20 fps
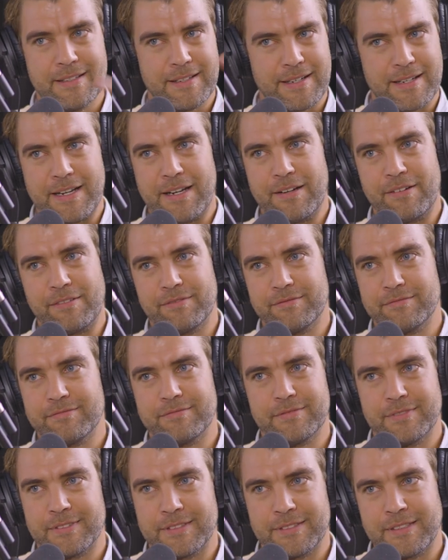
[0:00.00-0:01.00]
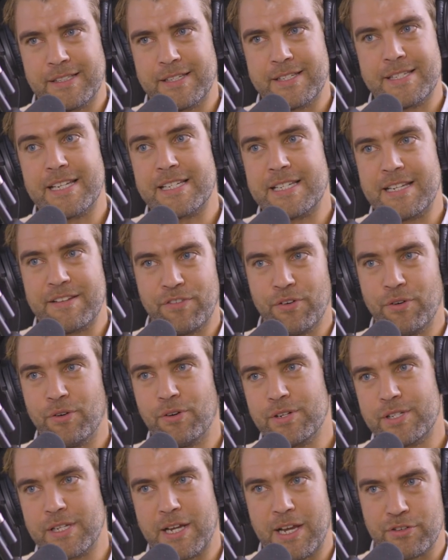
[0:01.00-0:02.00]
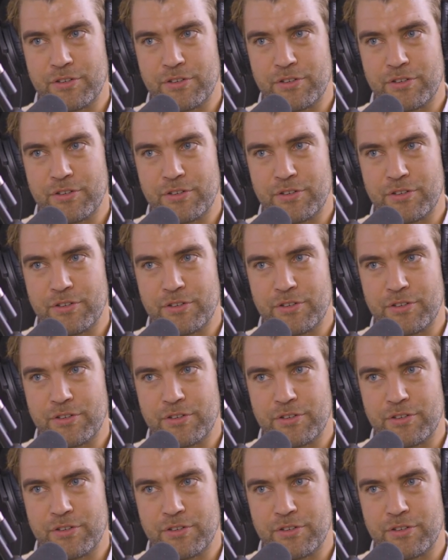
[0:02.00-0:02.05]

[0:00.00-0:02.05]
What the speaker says: I don't know, 64 to